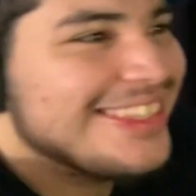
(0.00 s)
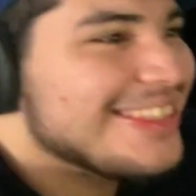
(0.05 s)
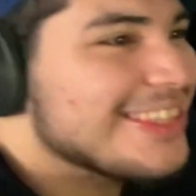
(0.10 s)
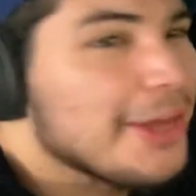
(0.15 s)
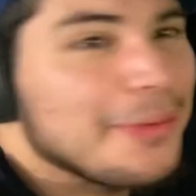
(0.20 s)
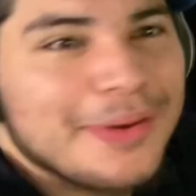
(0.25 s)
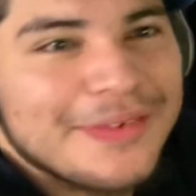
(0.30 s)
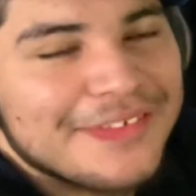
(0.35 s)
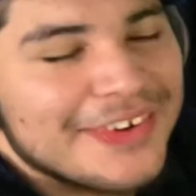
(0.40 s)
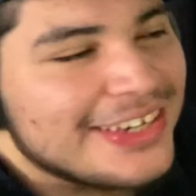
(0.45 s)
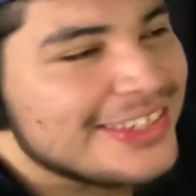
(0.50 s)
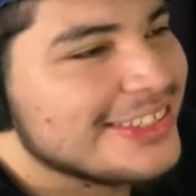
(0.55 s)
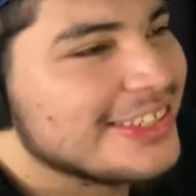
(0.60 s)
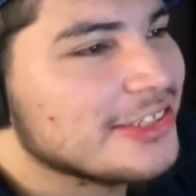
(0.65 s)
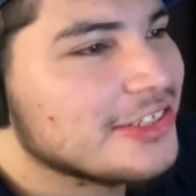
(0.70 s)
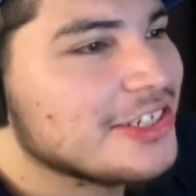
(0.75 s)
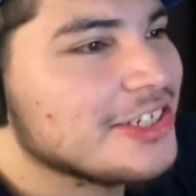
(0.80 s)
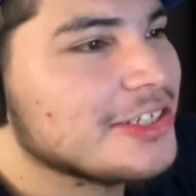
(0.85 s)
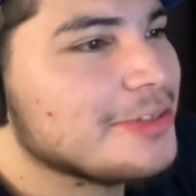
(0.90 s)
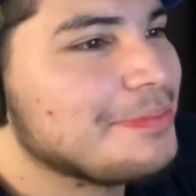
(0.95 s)
They'll be fine to
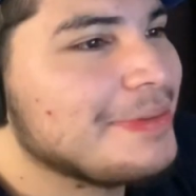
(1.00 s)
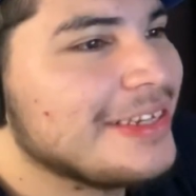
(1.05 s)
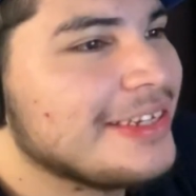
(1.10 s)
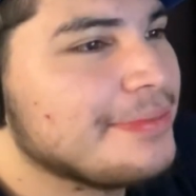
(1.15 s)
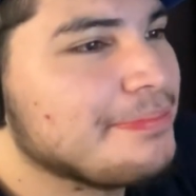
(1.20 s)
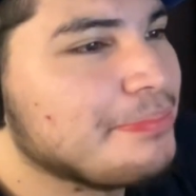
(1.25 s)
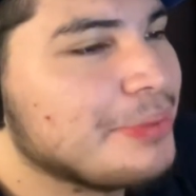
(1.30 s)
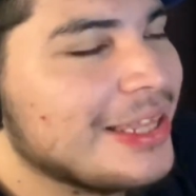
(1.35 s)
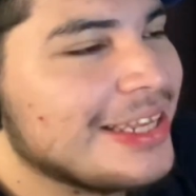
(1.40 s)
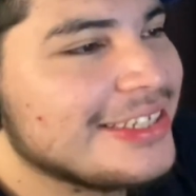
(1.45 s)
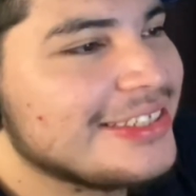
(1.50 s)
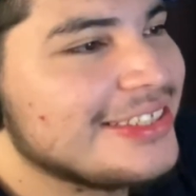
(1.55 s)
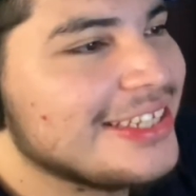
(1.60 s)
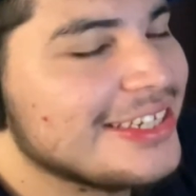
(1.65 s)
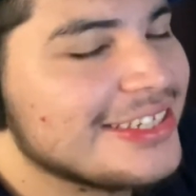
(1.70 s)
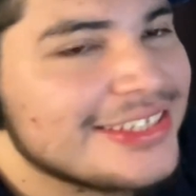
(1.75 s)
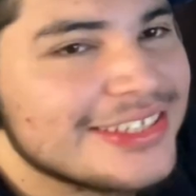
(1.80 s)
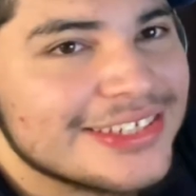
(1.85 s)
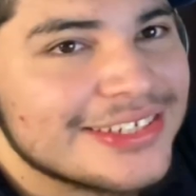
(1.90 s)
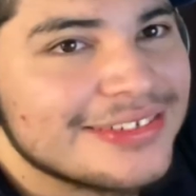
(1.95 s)
just be in
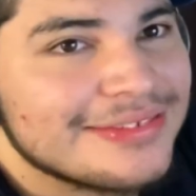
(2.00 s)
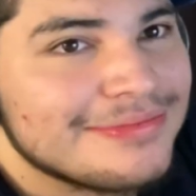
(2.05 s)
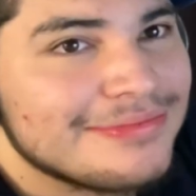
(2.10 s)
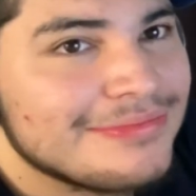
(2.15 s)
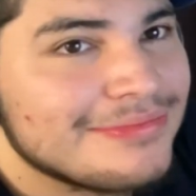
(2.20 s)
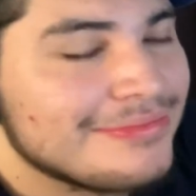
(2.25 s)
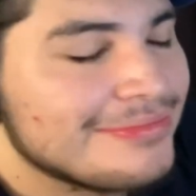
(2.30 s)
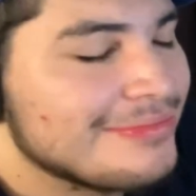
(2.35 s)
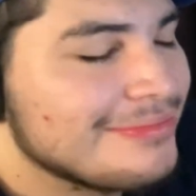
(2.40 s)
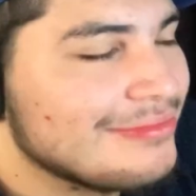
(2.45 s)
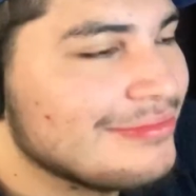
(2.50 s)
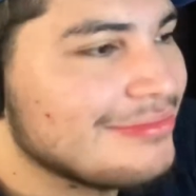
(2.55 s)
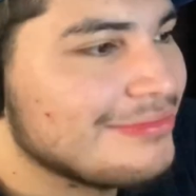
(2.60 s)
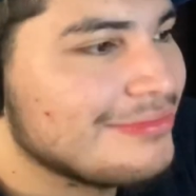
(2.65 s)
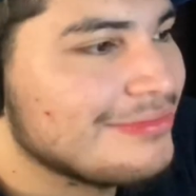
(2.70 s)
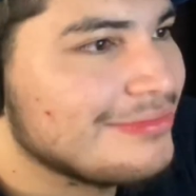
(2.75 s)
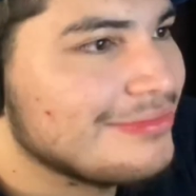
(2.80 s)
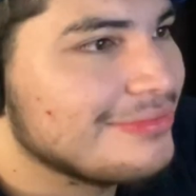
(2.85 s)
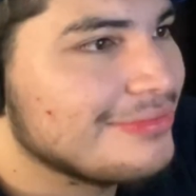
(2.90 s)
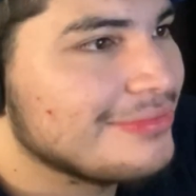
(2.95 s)
PlayStation.
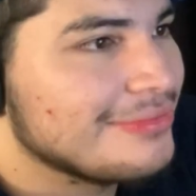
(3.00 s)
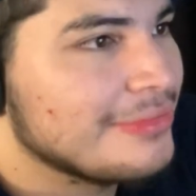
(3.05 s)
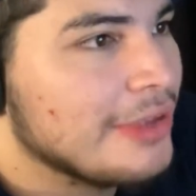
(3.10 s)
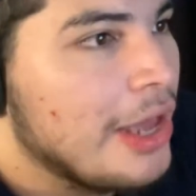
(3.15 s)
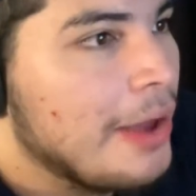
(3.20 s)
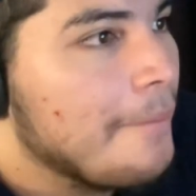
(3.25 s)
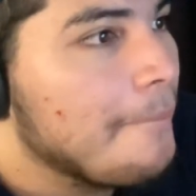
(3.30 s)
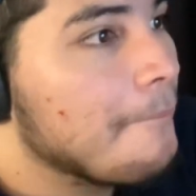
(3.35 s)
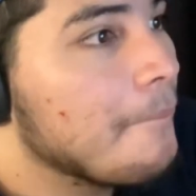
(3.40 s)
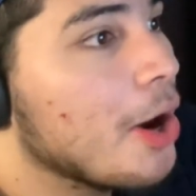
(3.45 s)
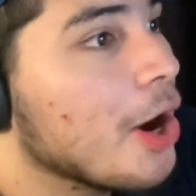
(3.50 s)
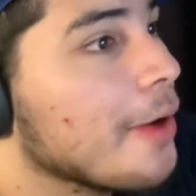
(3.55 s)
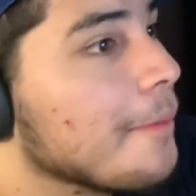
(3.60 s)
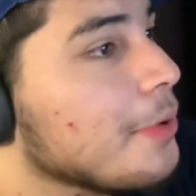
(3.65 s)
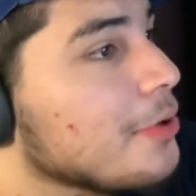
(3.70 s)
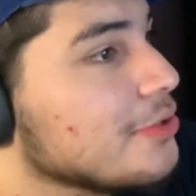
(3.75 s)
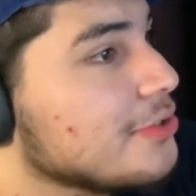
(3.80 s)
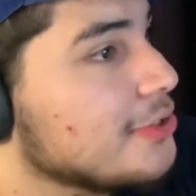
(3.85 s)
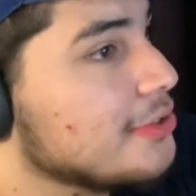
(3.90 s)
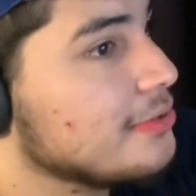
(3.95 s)

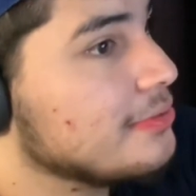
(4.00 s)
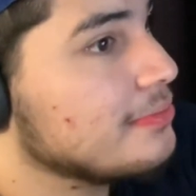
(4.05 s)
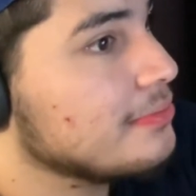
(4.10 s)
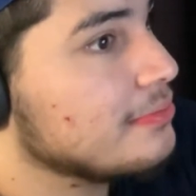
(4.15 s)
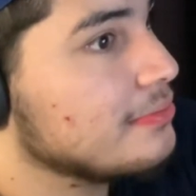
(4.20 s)
Marbles.